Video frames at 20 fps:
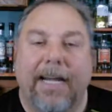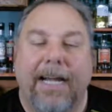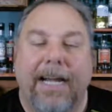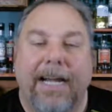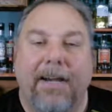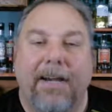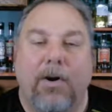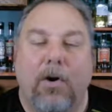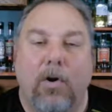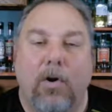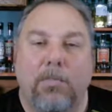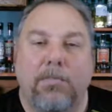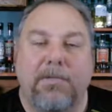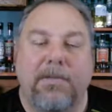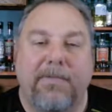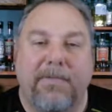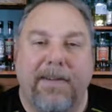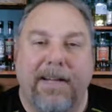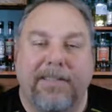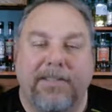in home
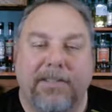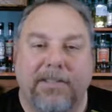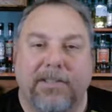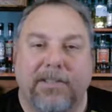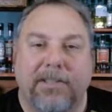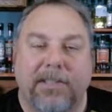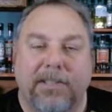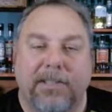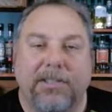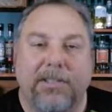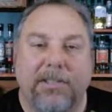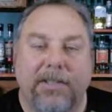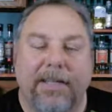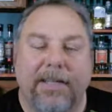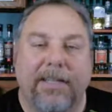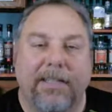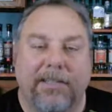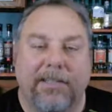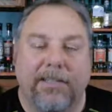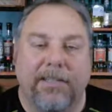defense
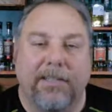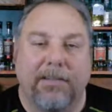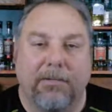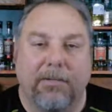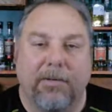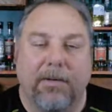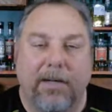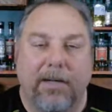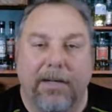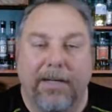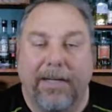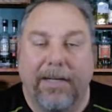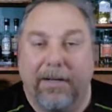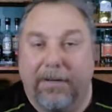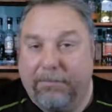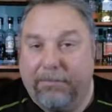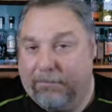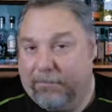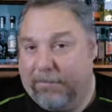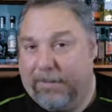shootings,
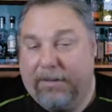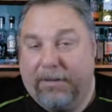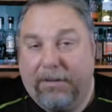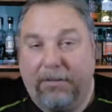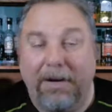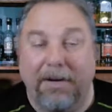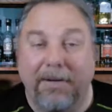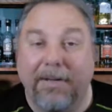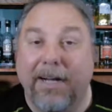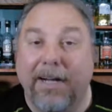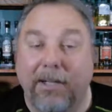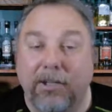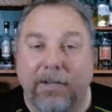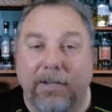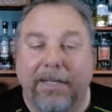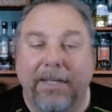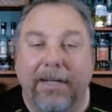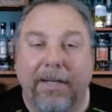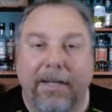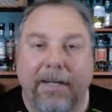around the country,